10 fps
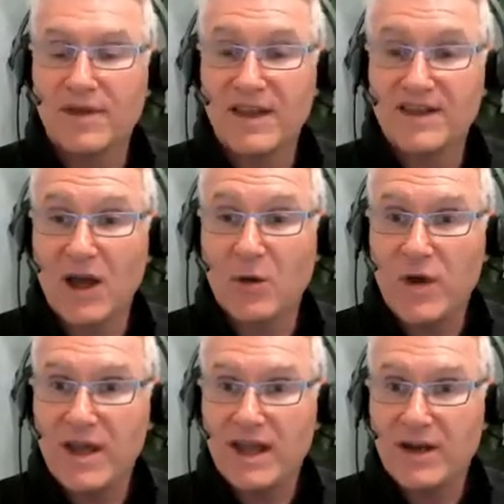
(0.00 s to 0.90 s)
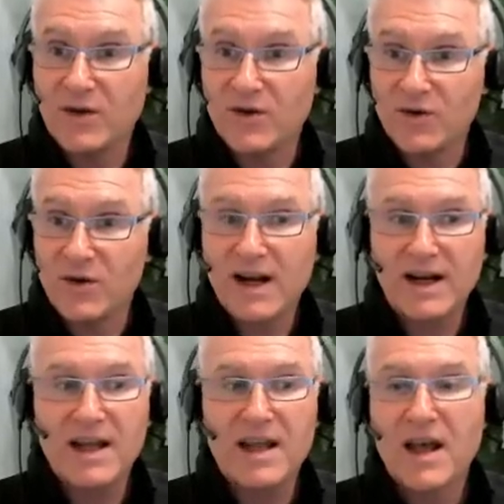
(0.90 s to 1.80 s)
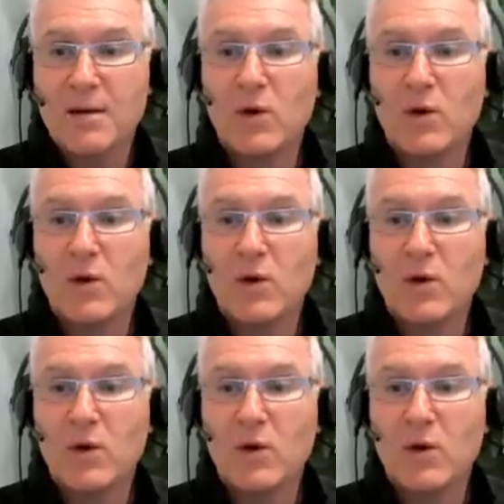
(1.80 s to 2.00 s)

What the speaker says: things that we can do directly,